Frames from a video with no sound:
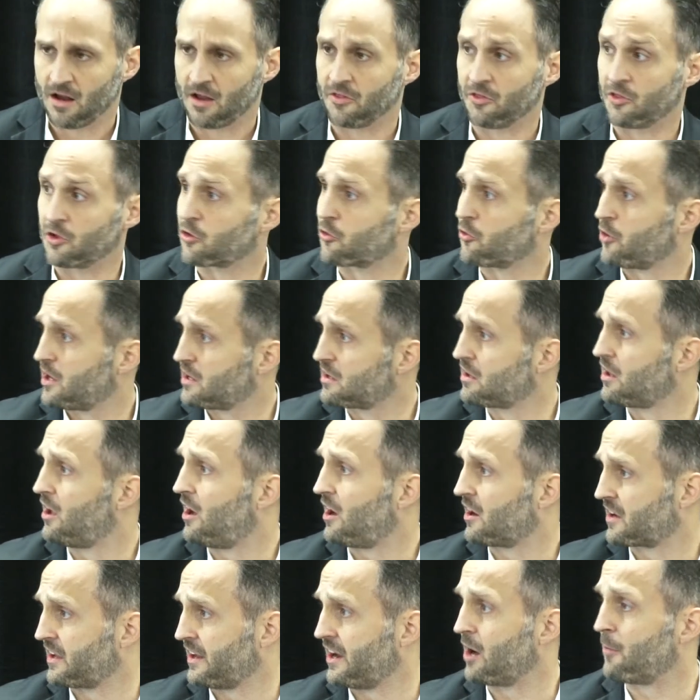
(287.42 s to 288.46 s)
The
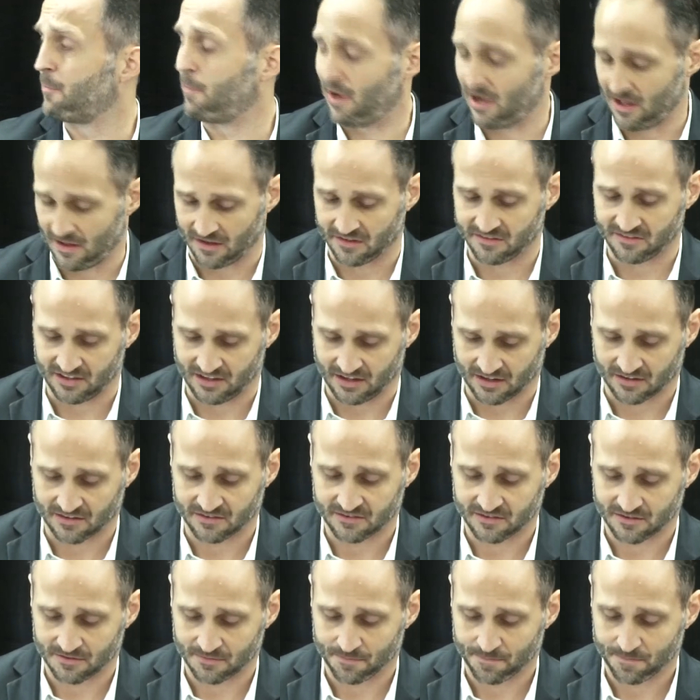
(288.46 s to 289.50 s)
gridlock in our
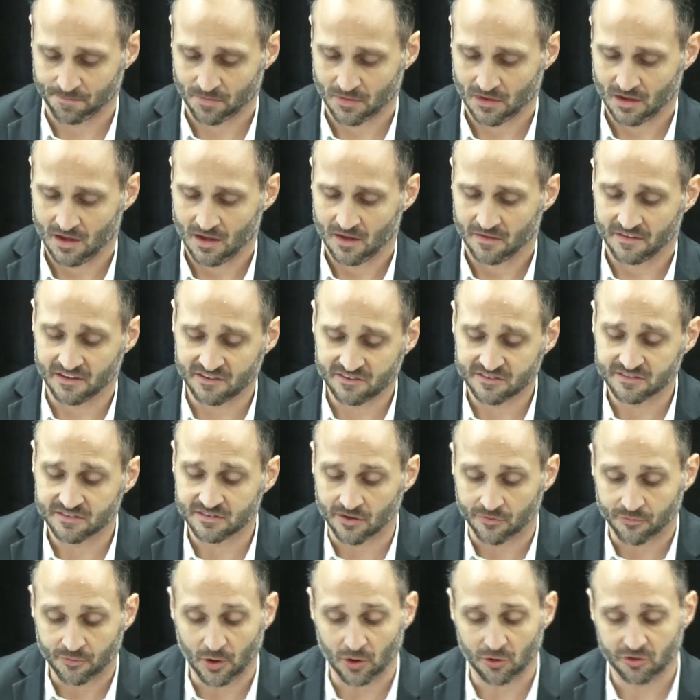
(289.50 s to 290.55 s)
politics. This is the
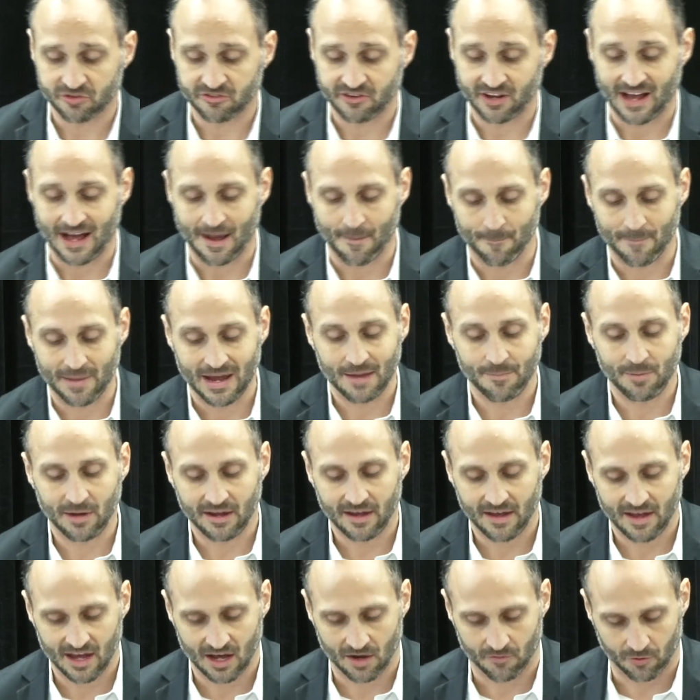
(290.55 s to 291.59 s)
first time,
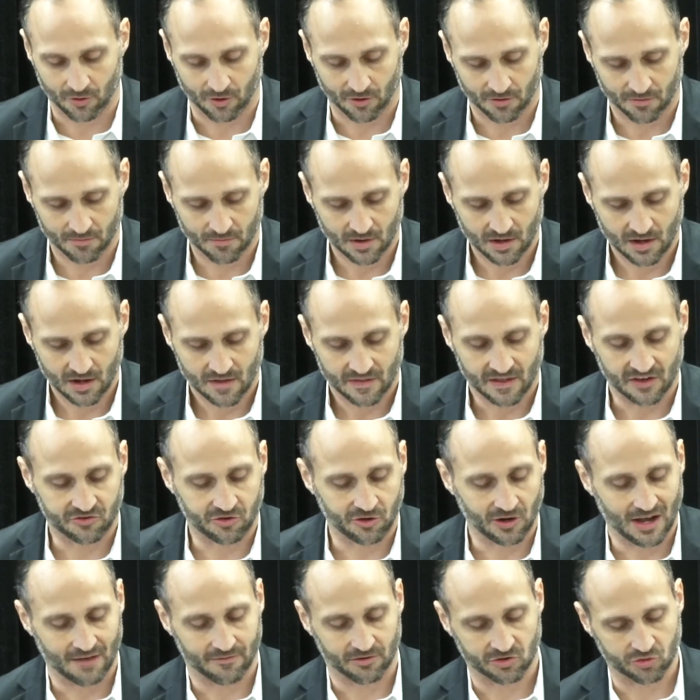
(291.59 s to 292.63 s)
maybe ever, that
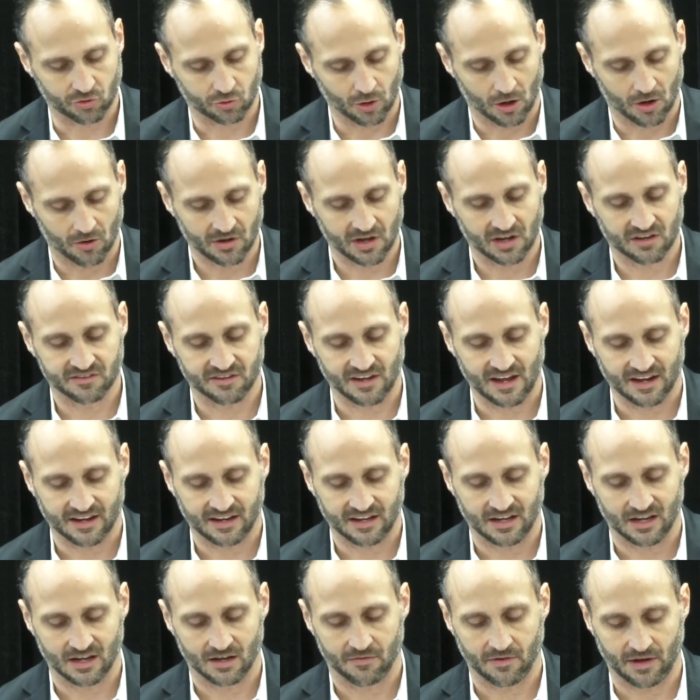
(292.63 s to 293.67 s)
you have a strong
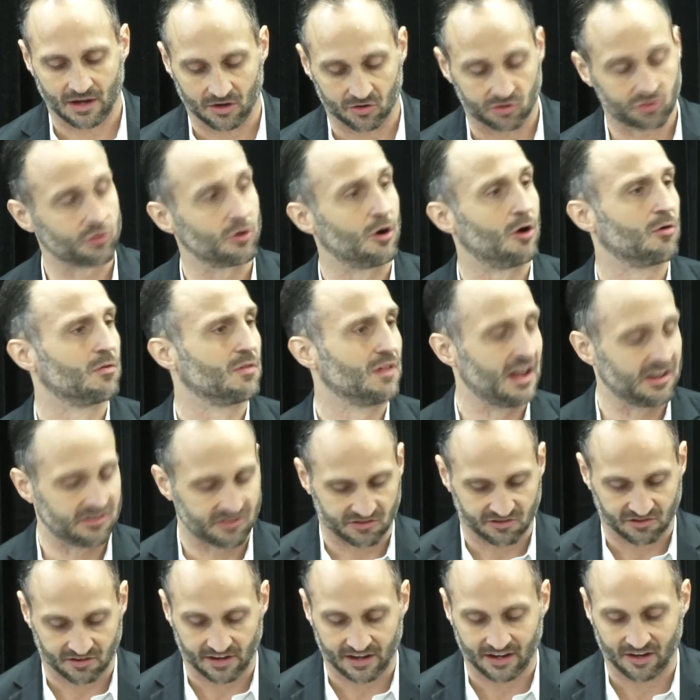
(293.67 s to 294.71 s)
executive and a strong
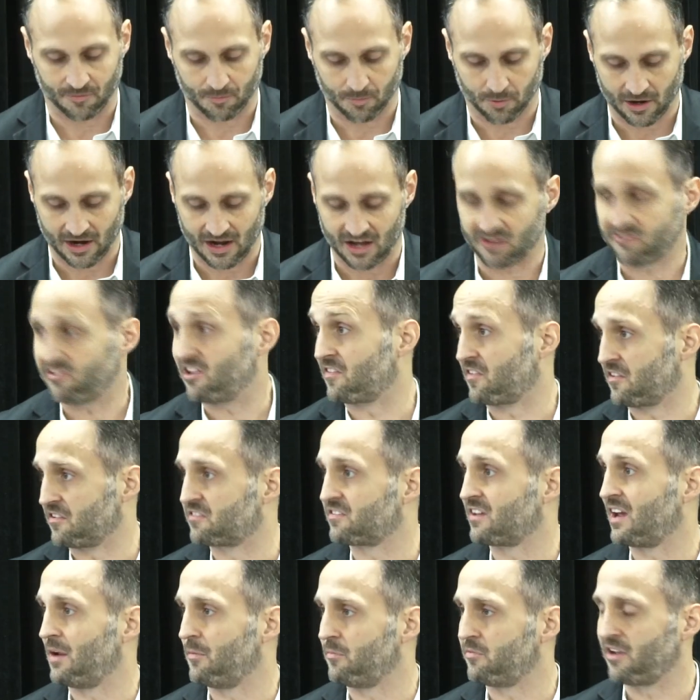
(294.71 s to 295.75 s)
legislative branch at the
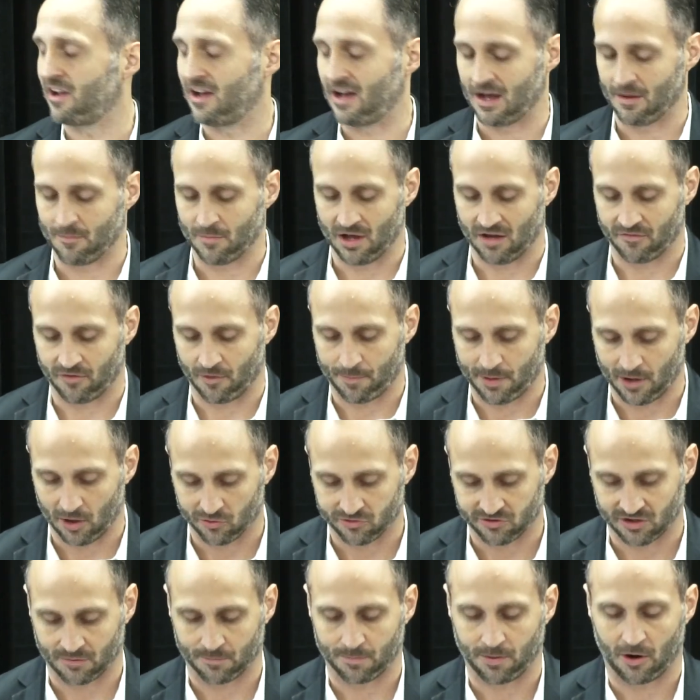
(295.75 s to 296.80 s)
same time of
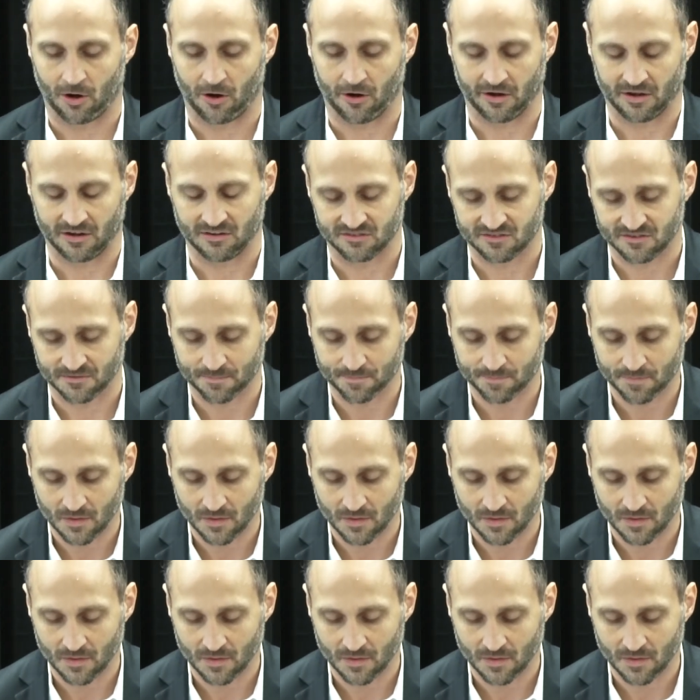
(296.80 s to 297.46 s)
opposing parties.